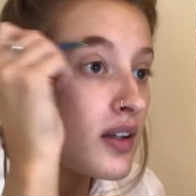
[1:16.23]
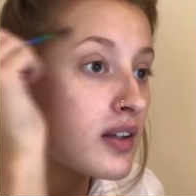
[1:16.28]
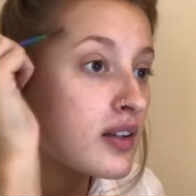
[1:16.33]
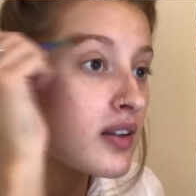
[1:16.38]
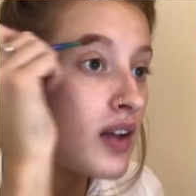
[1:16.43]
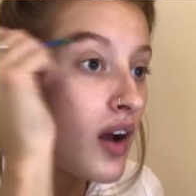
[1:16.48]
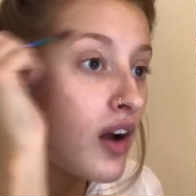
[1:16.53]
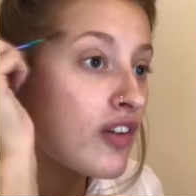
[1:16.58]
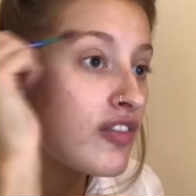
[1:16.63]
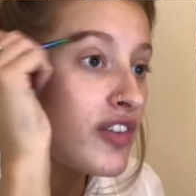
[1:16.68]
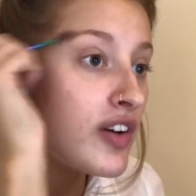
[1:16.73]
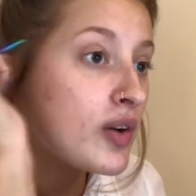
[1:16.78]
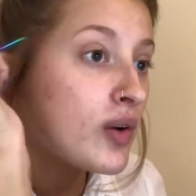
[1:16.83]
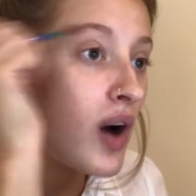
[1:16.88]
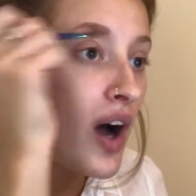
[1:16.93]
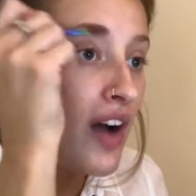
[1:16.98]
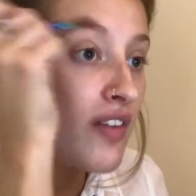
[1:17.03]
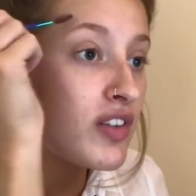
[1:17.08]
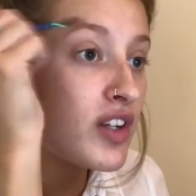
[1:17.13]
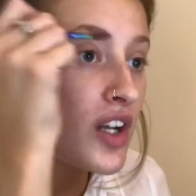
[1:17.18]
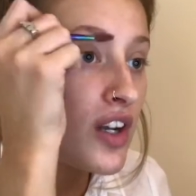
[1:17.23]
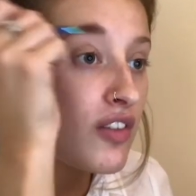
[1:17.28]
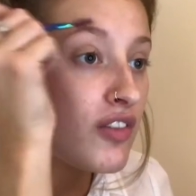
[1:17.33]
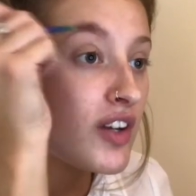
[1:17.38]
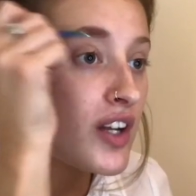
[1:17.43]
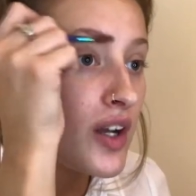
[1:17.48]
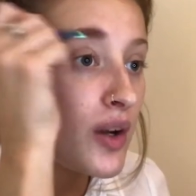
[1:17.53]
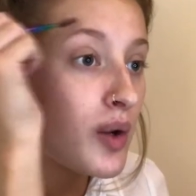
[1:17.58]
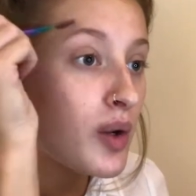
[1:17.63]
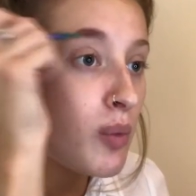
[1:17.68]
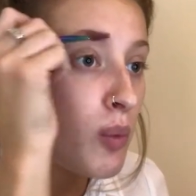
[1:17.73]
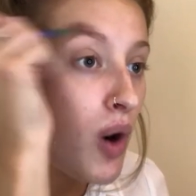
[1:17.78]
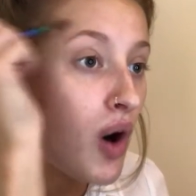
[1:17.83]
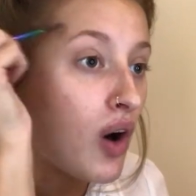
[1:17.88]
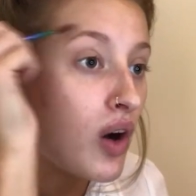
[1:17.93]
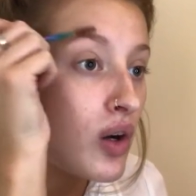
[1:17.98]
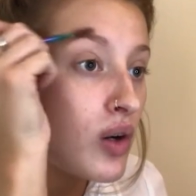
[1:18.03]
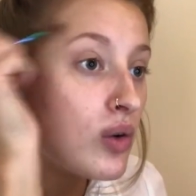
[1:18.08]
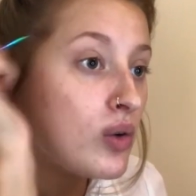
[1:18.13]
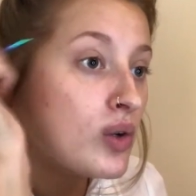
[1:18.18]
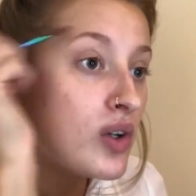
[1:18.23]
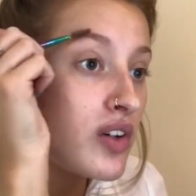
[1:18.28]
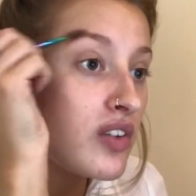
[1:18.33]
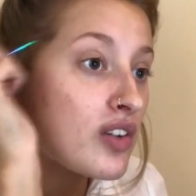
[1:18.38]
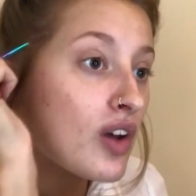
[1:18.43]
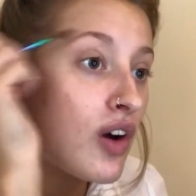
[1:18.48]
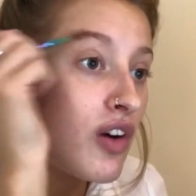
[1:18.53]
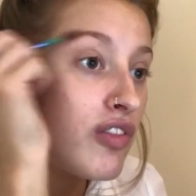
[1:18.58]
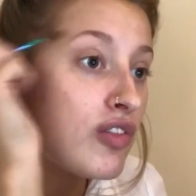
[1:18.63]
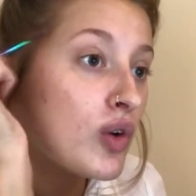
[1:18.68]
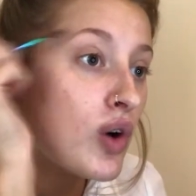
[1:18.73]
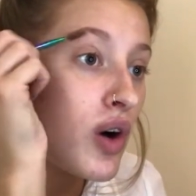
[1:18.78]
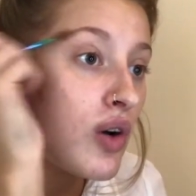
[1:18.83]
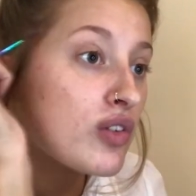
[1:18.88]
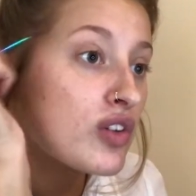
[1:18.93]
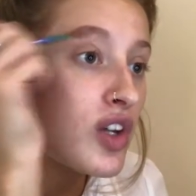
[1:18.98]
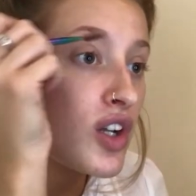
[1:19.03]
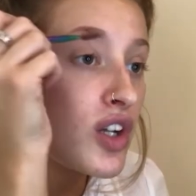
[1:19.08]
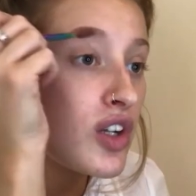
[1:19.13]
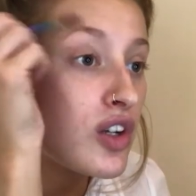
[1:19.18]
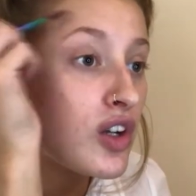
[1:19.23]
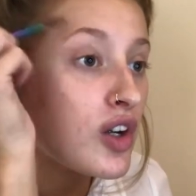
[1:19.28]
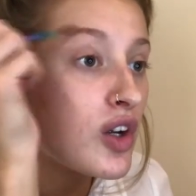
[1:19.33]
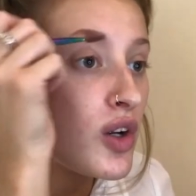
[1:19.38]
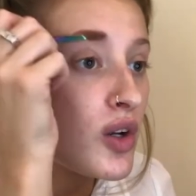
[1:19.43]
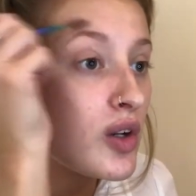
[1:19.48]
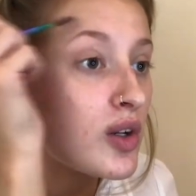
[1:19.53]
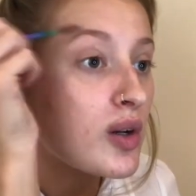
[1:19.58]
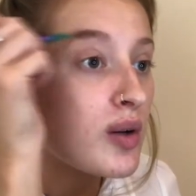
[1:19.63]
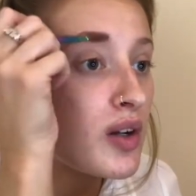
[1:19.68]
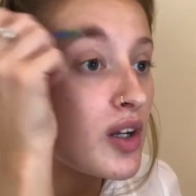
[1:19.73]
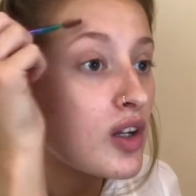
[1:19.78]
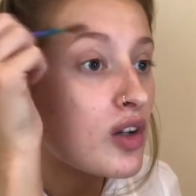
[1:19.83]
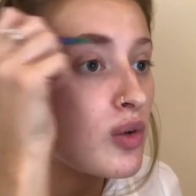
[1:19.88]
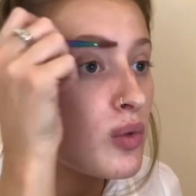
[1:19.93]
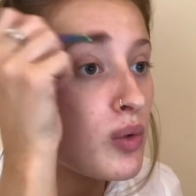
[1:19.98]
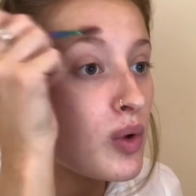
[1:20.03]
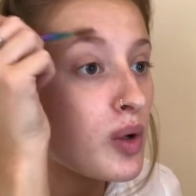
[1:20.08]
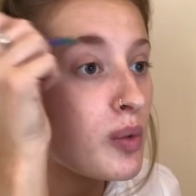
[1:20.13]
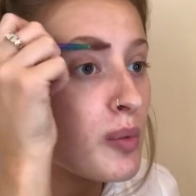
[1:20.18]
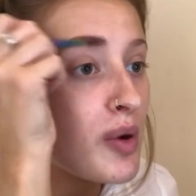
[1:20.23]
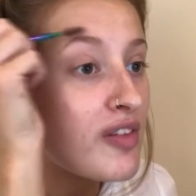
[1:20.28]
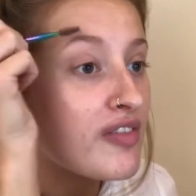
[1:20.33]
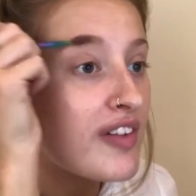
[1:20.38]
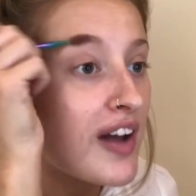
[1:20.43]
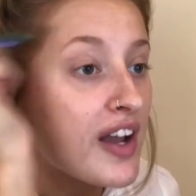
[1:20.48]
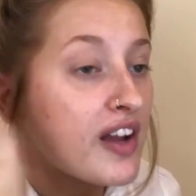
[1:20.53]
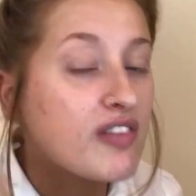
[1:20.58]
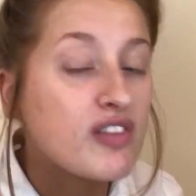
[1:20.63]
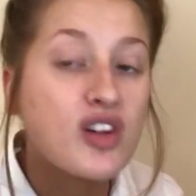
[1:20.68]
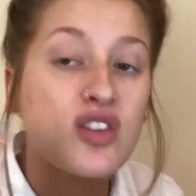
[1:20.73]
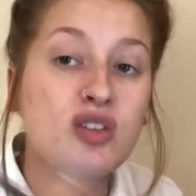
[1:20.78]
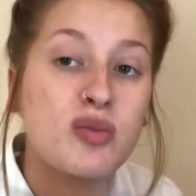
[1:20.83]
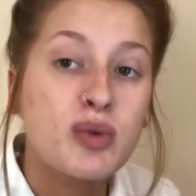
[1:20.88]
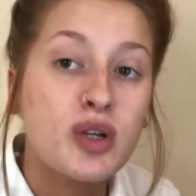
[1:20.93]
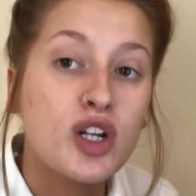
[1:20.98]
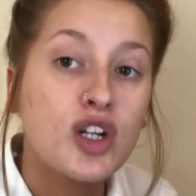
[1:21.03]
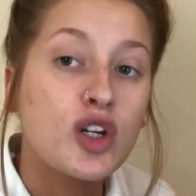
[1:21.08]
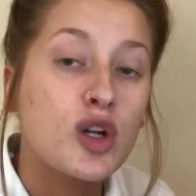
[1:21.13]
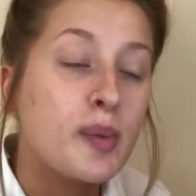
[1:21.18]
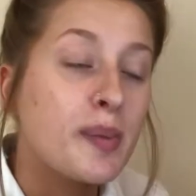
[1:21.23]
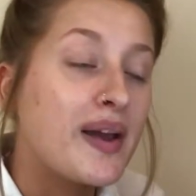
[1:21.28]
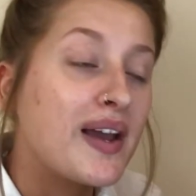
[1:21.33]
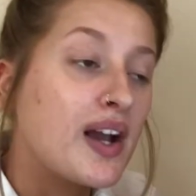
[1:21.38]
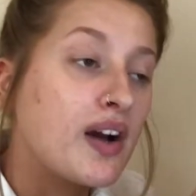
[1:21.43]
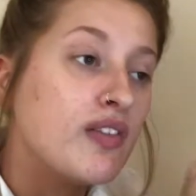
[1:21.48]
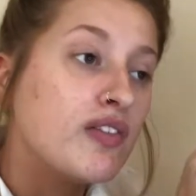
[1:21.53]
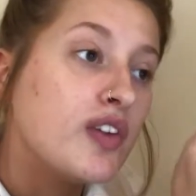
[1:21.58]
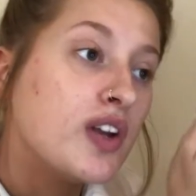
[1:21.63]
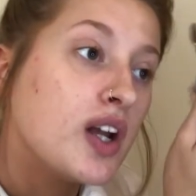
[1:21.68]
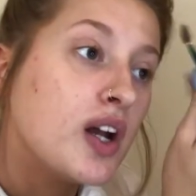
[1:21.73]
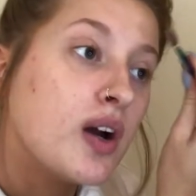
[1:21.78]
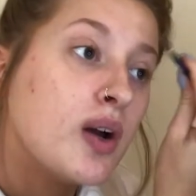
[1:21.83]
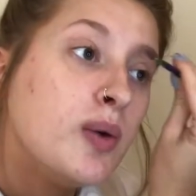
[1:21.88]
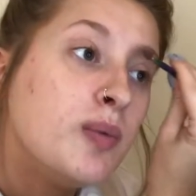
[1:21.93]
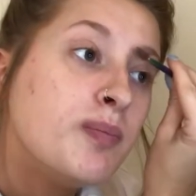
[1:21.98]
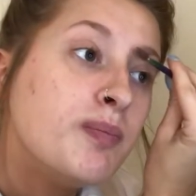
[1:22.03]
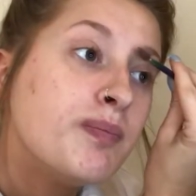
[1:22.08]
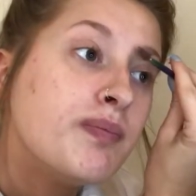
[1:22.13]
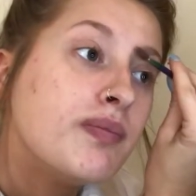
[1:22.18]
So I feel I haven't done a video in a while, so I thought I was going to do, I'm going to do one of my favourites, I'm going to do a makeup video,